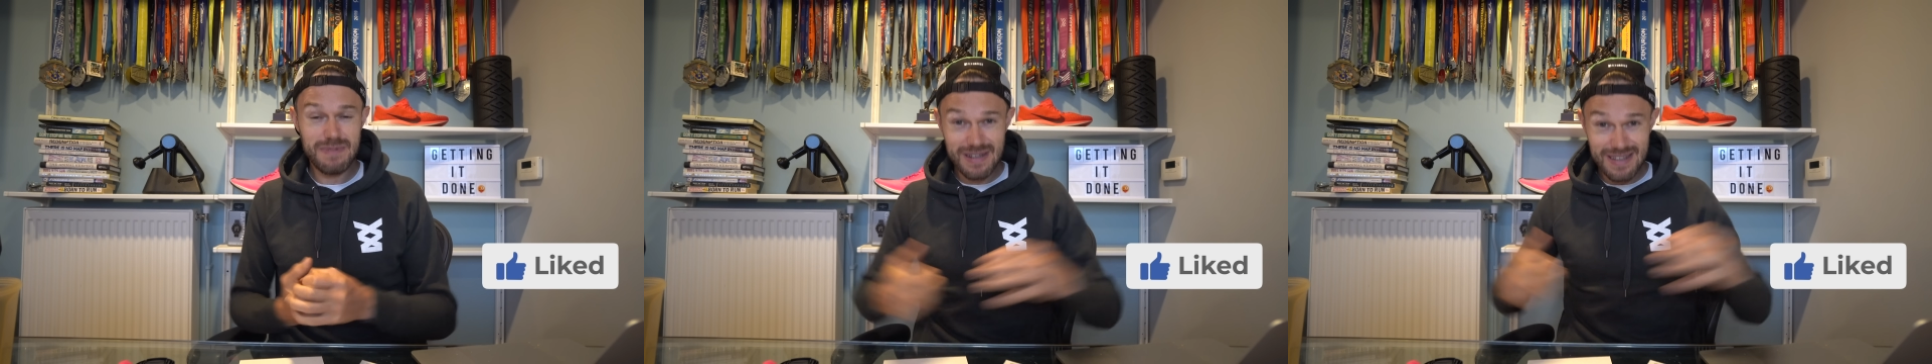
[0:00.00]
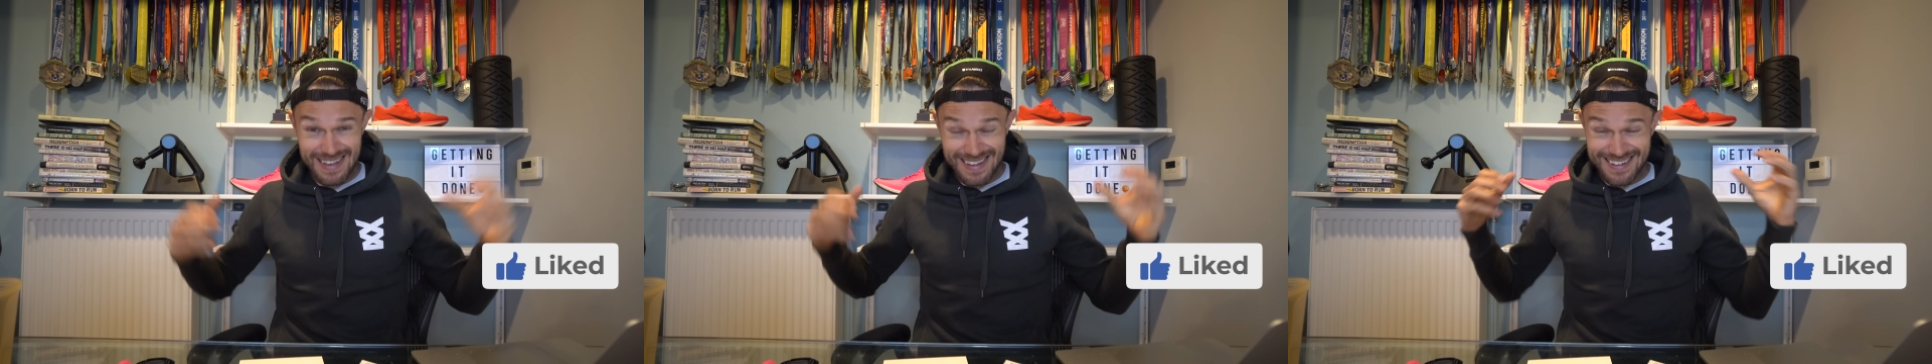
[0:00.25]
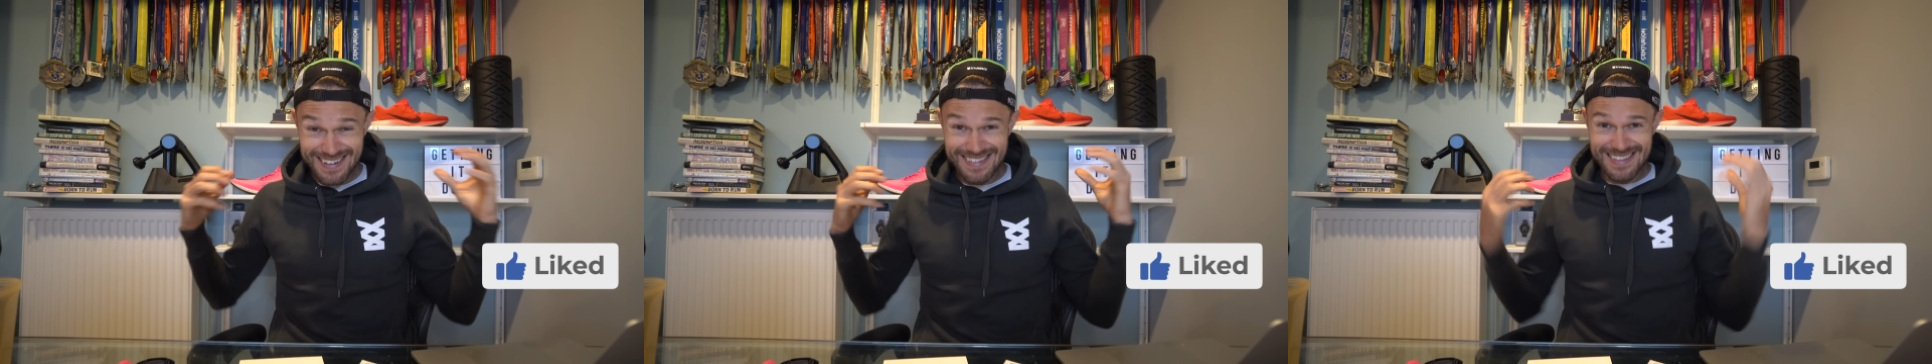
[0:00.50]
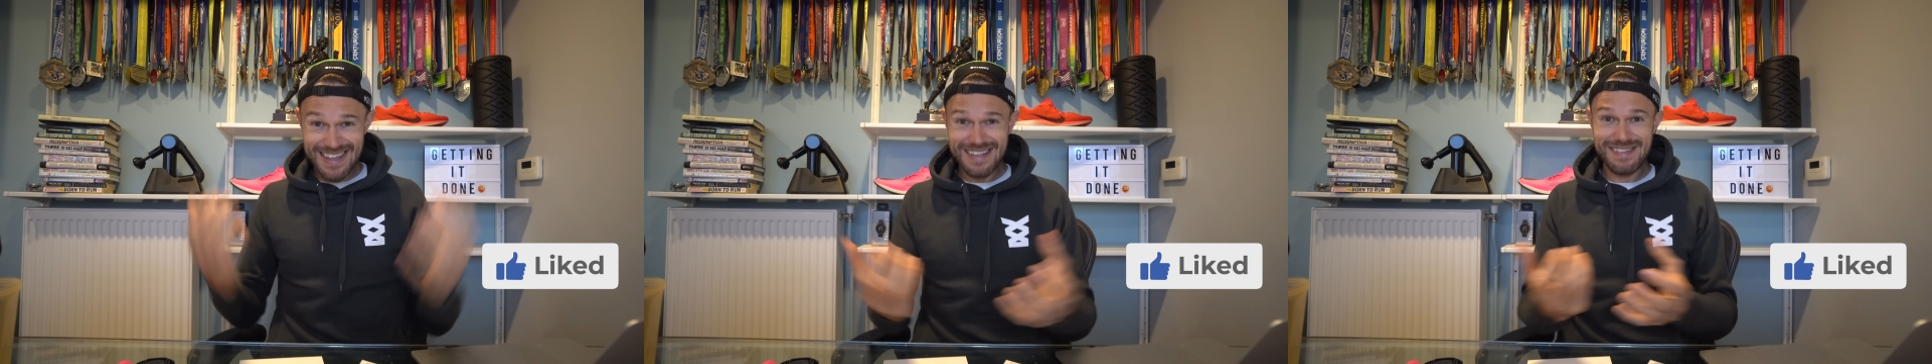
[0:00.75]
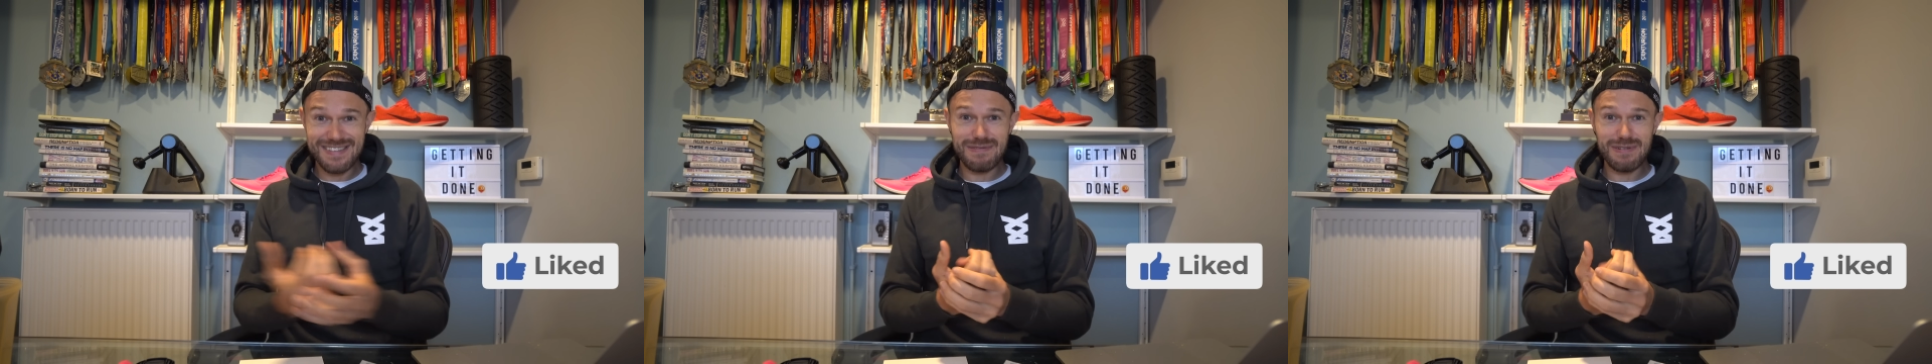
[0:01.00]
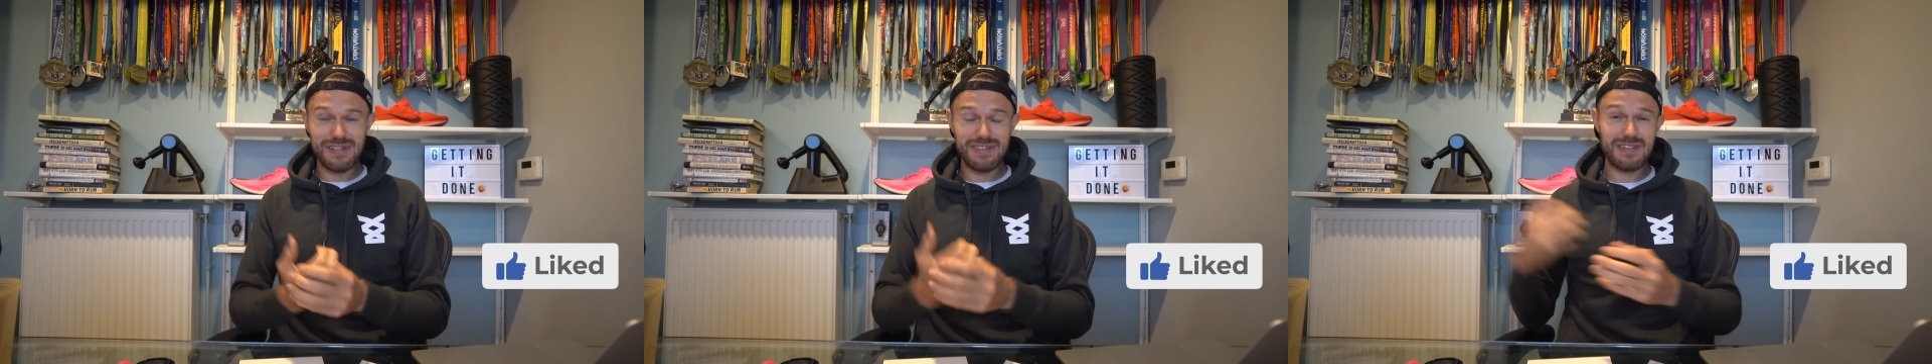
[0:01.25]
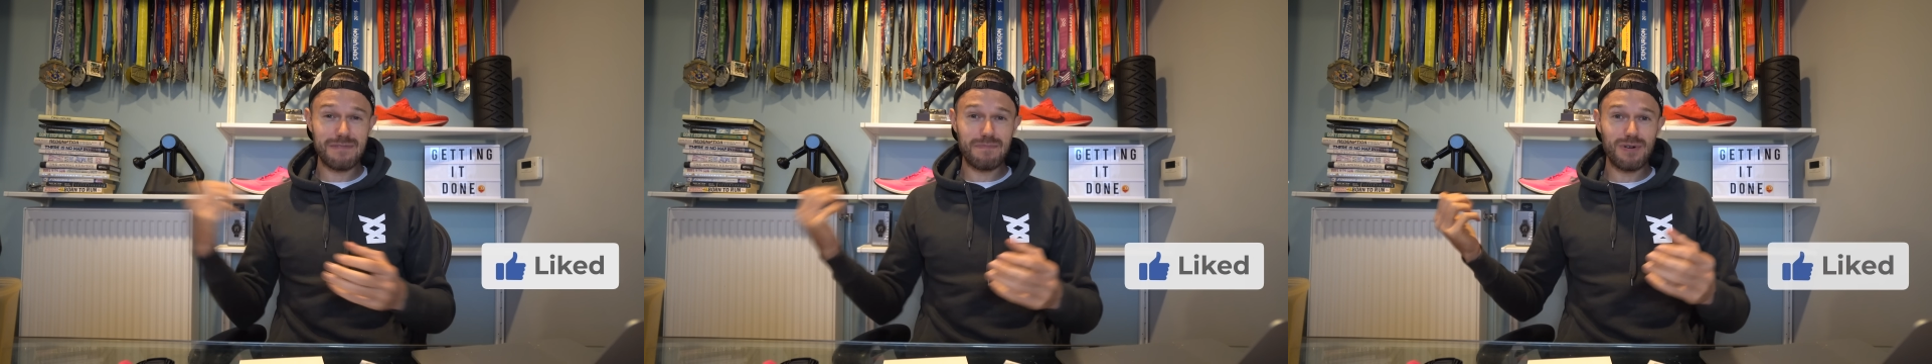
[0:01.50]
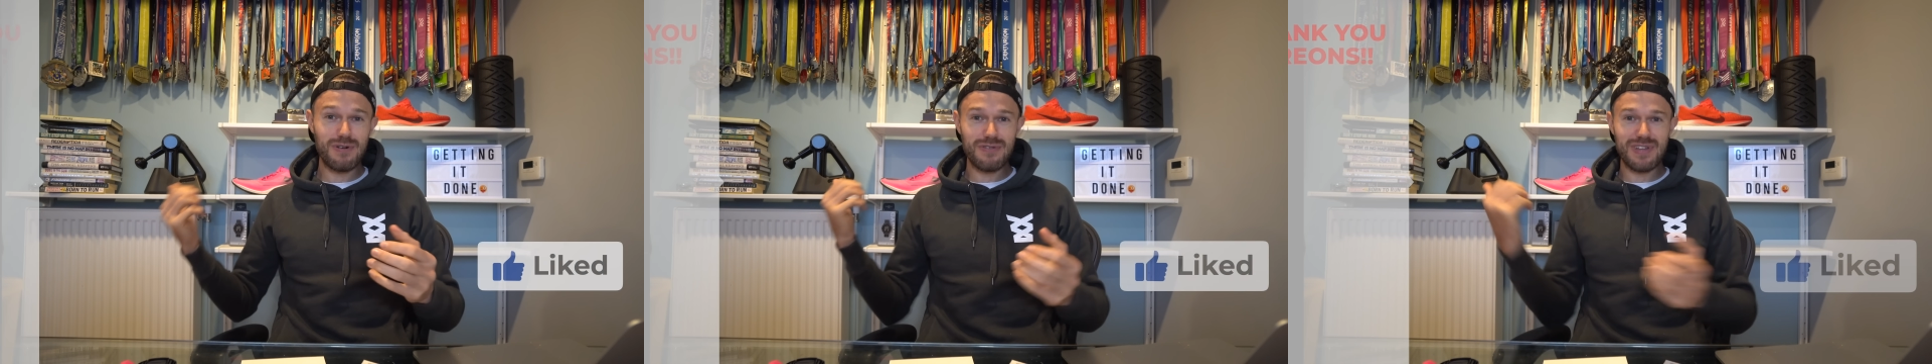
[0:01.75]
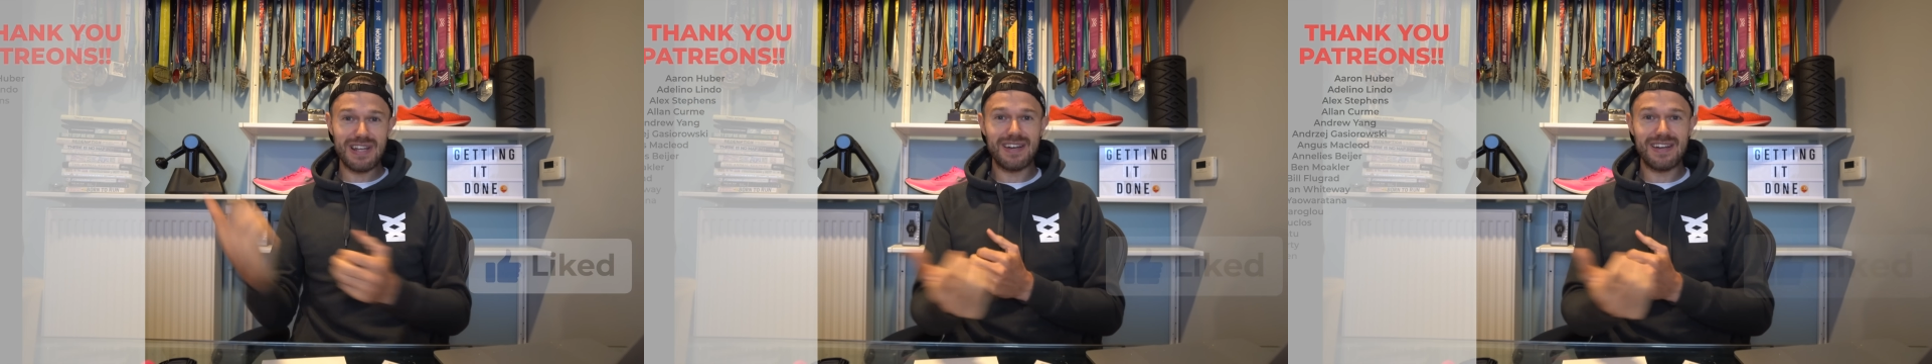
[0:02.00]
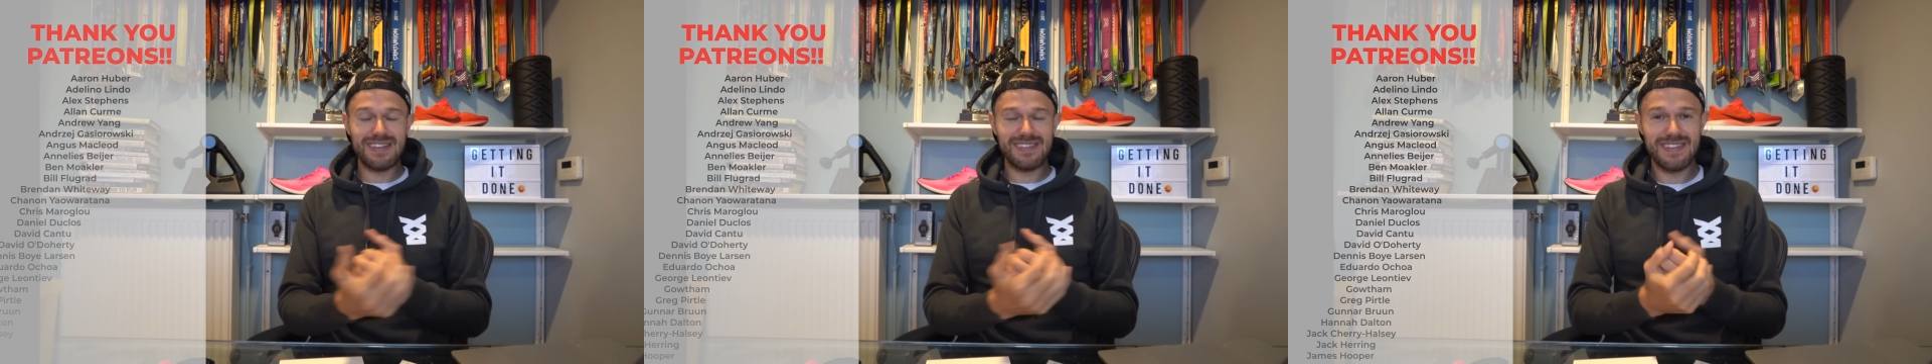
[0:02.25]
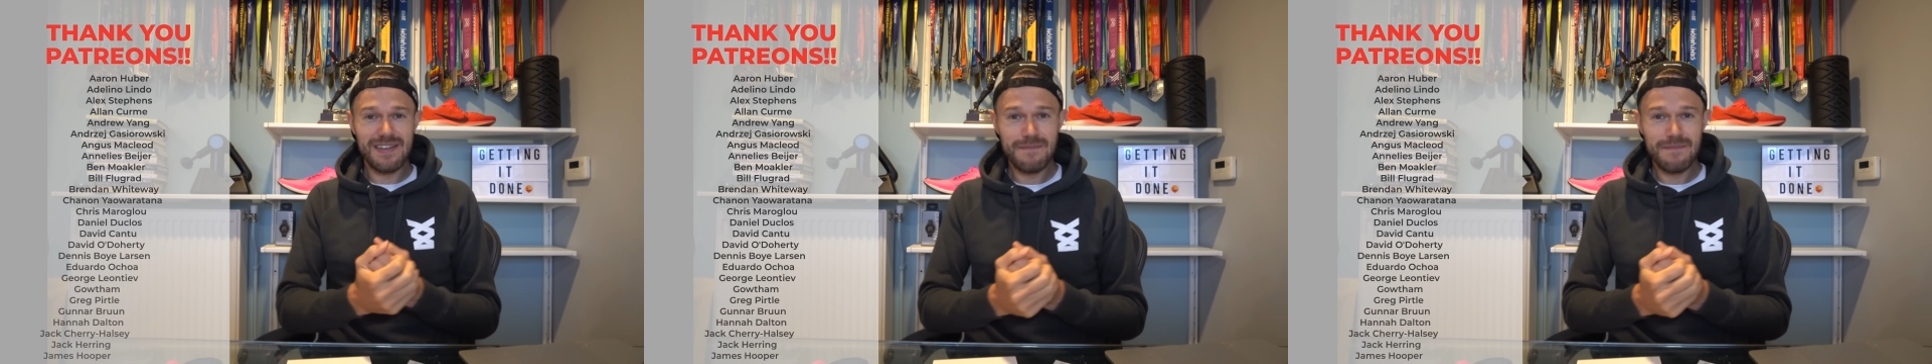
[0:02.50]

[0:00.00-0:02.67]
And yeah, guys, thank you so much for the support, the likes